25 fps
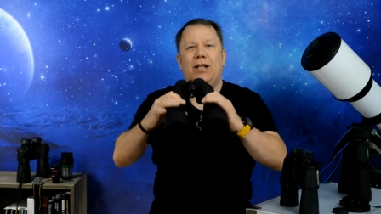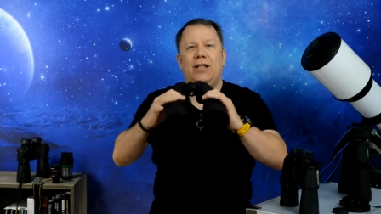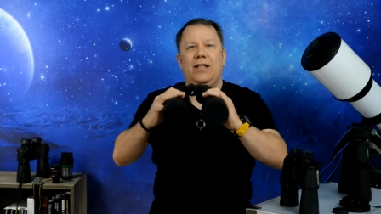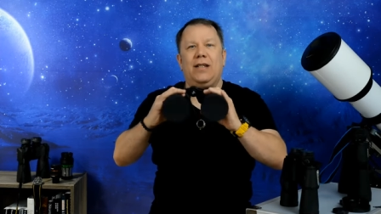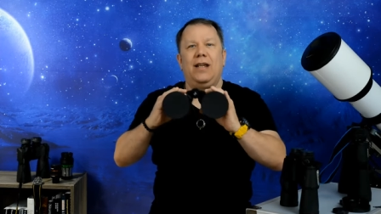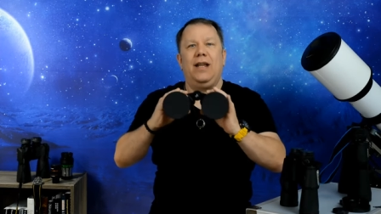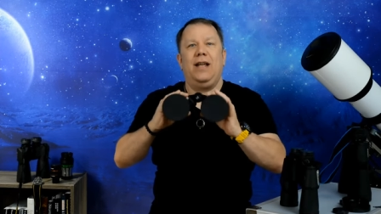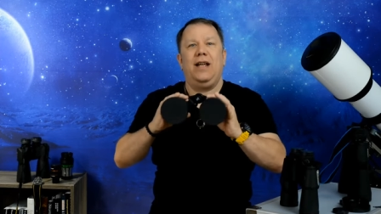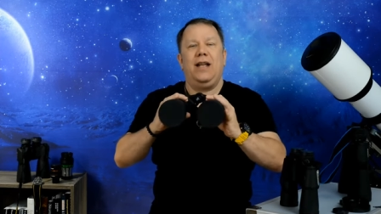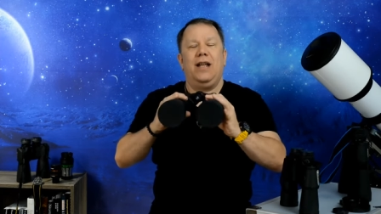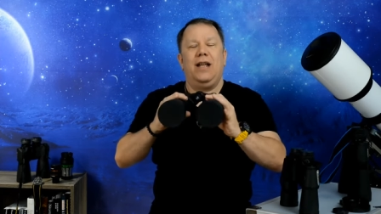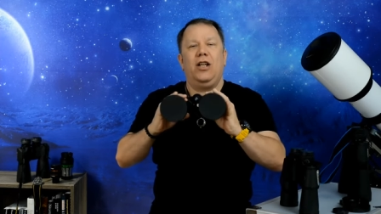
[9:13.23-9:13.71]

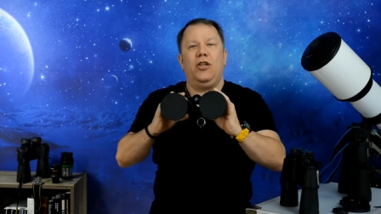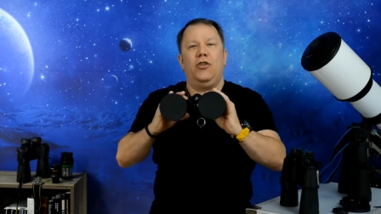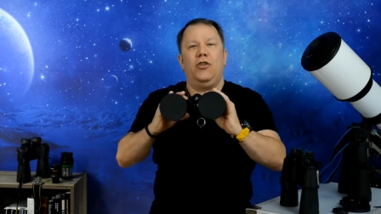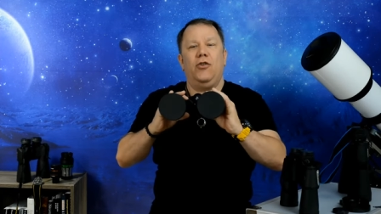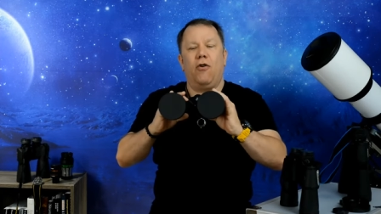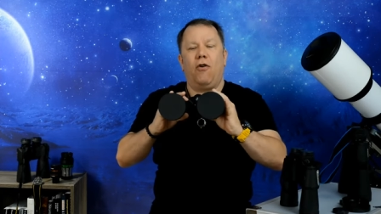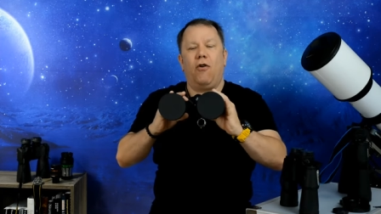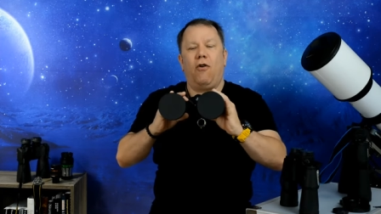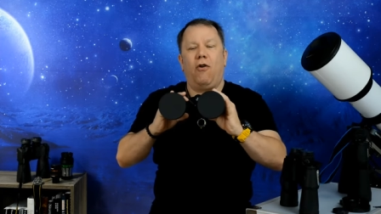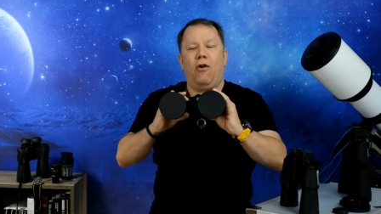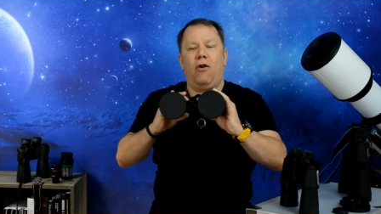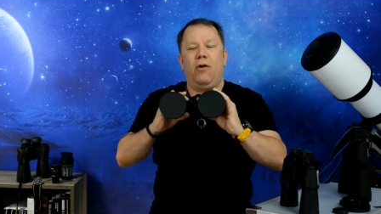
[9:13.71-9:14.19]
It's
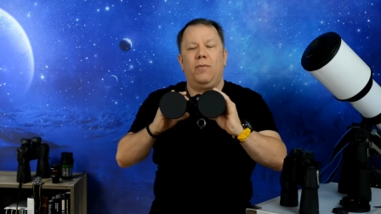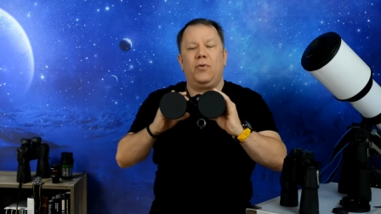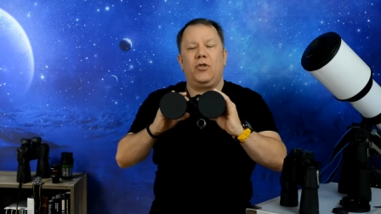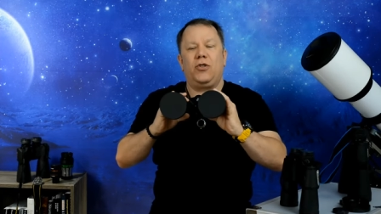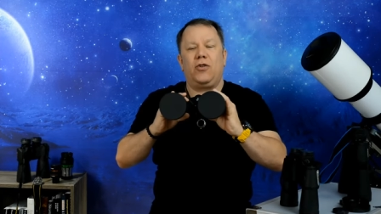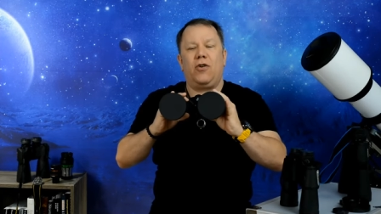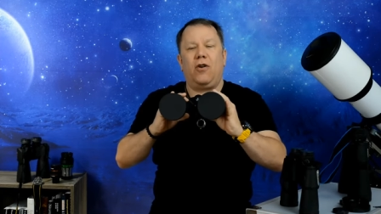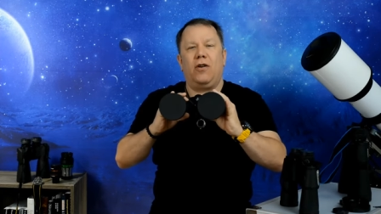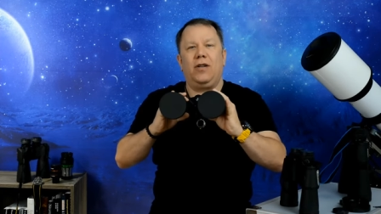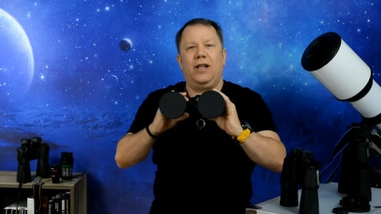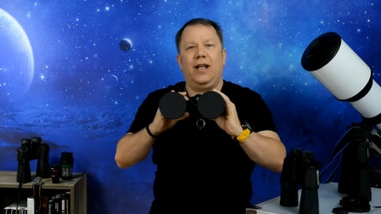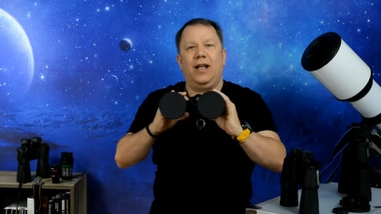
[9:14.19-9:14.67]
your arms
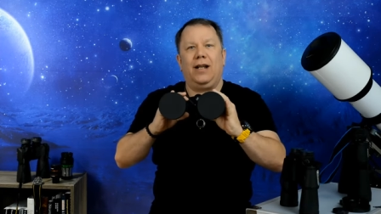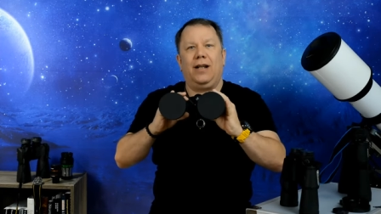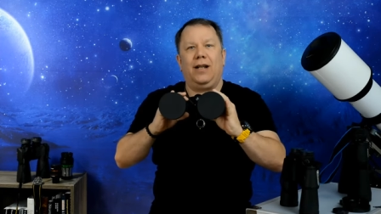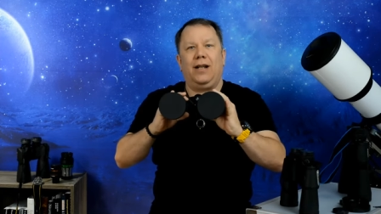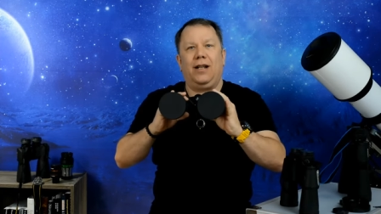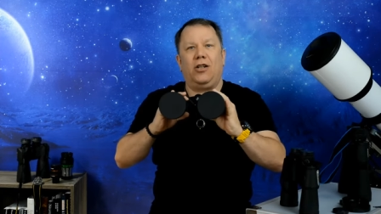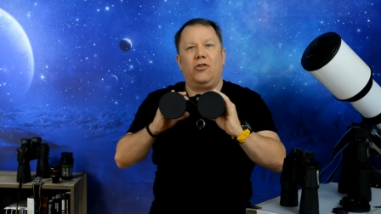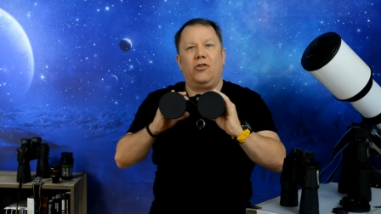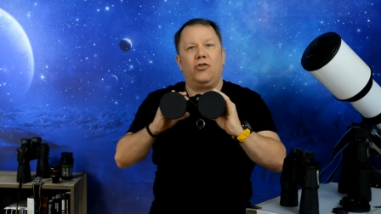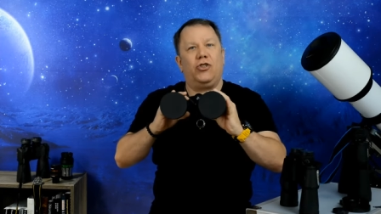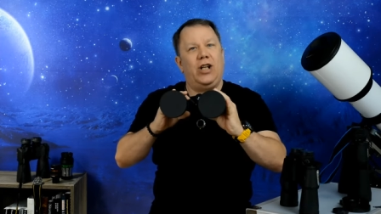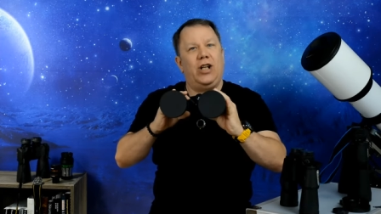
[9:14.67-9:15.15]
start getting
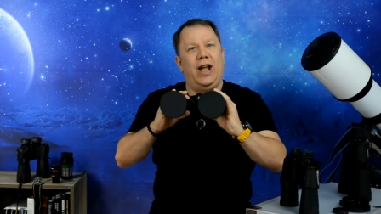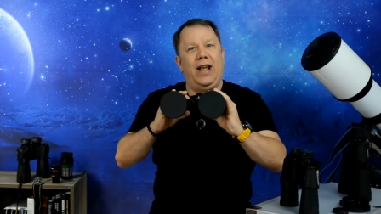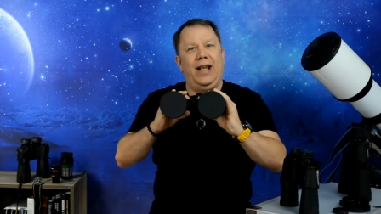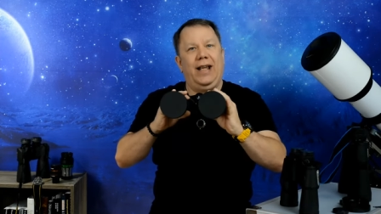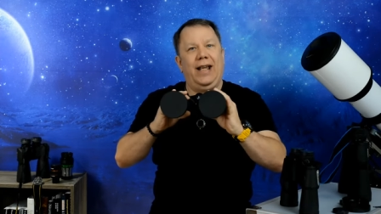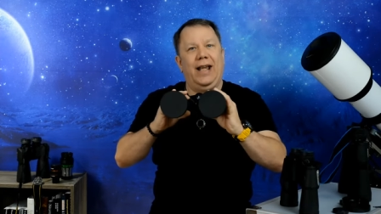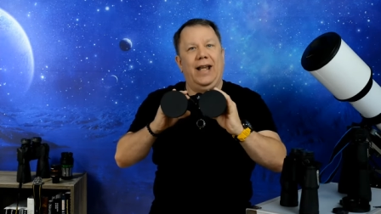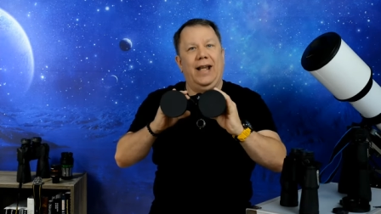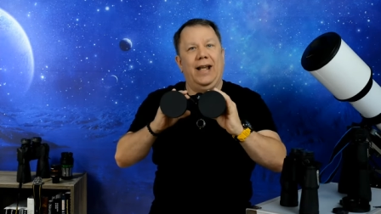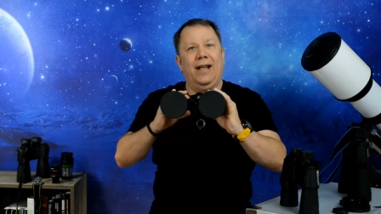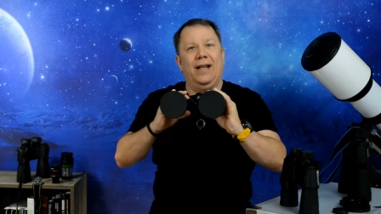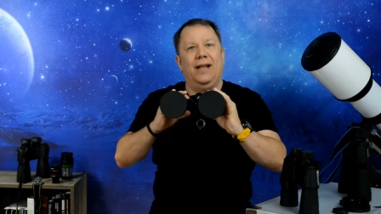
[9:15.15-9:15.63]
a little
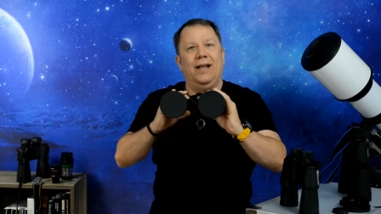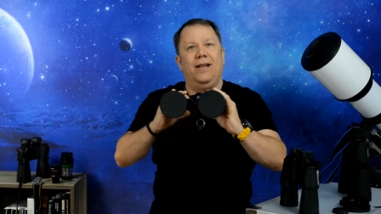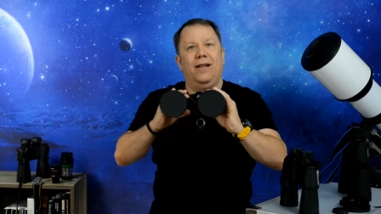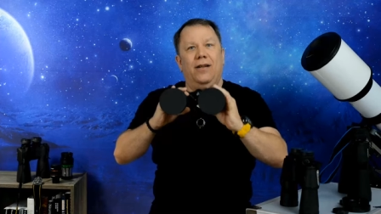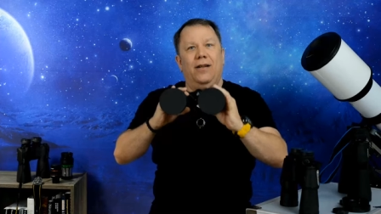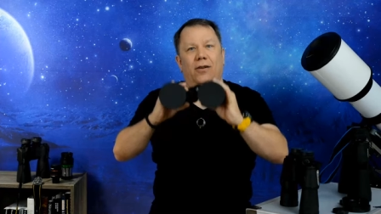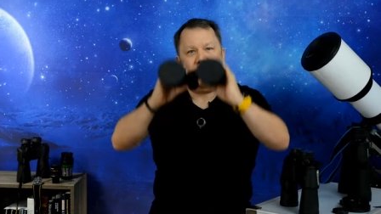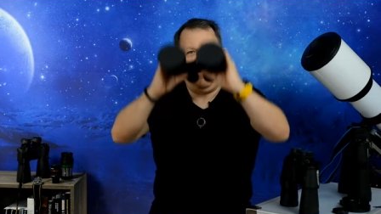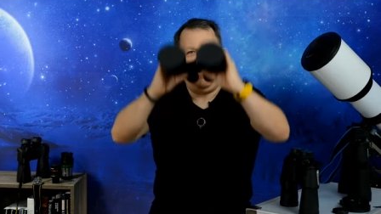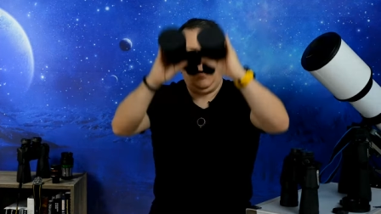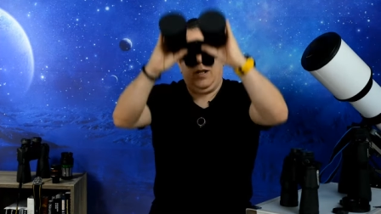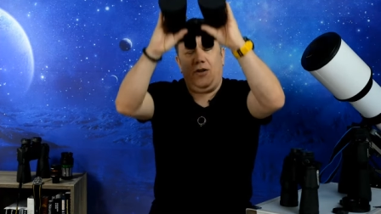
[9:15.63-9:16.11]
shaky
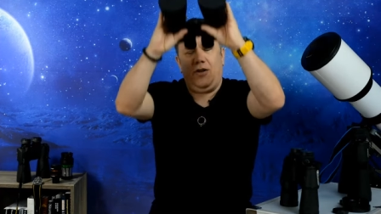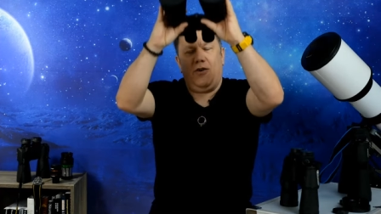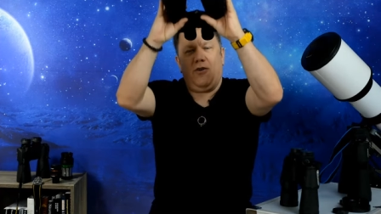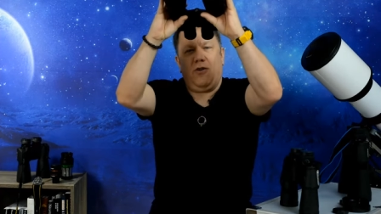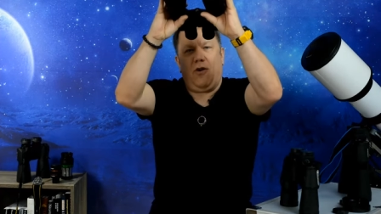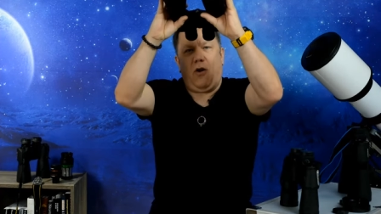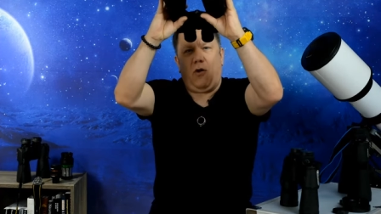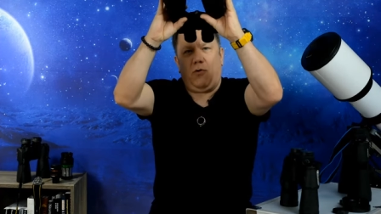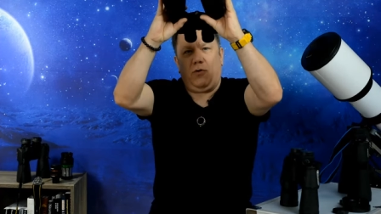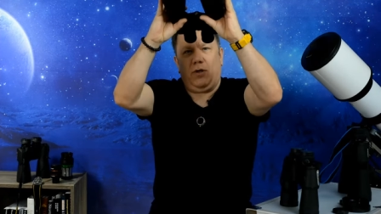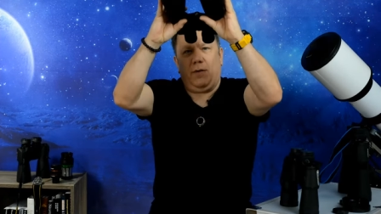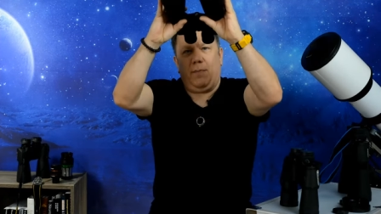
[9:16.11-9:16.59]
when
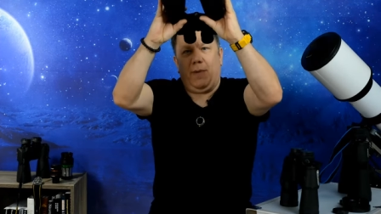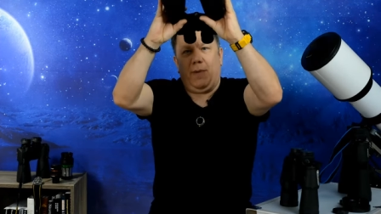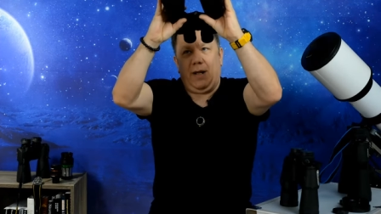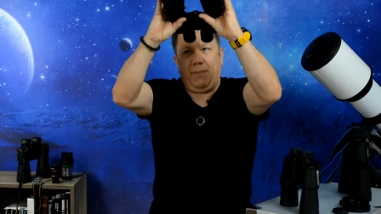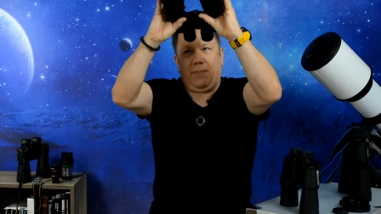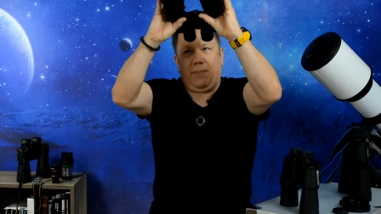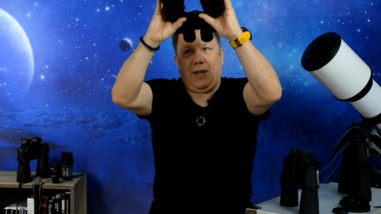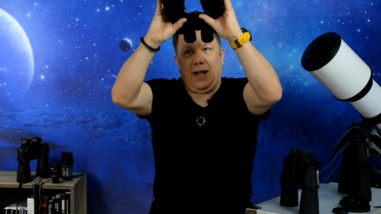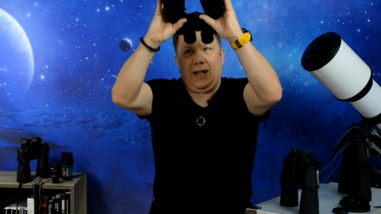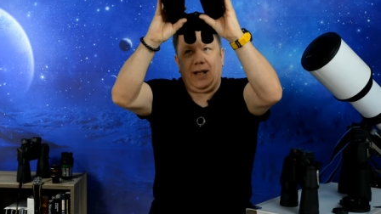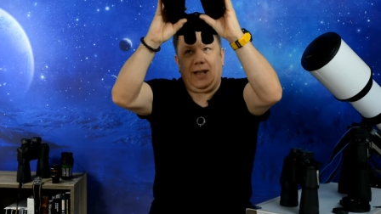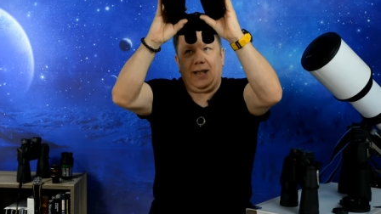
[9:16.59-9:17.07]
you're holding them
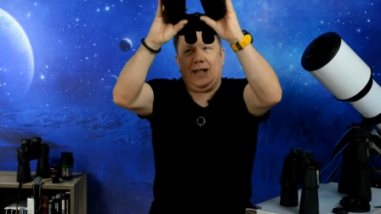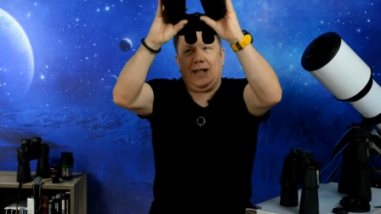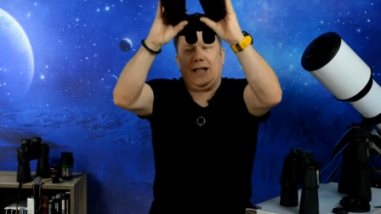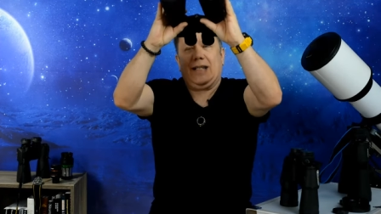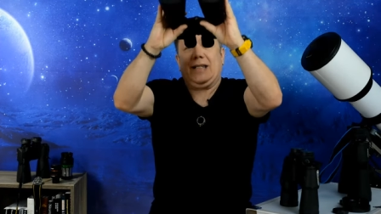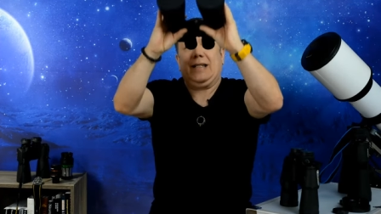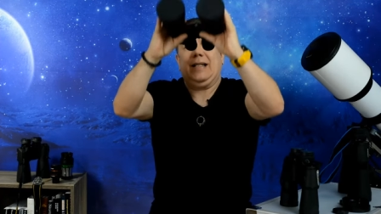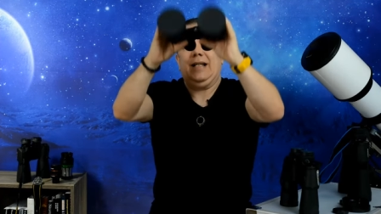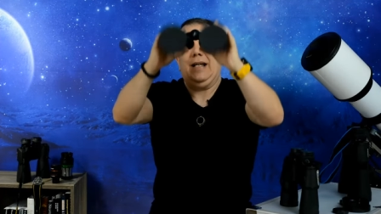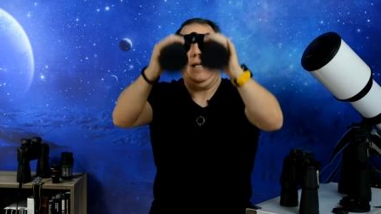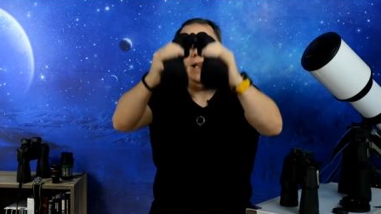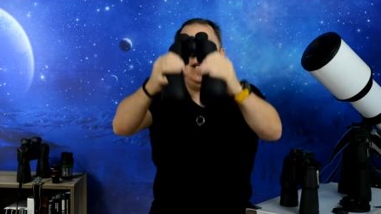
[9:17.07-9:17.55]
up like
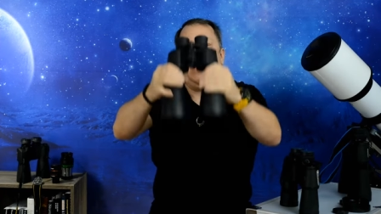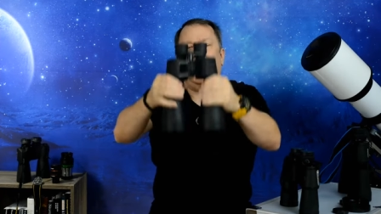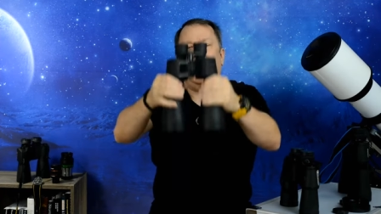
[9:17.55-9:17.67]
this,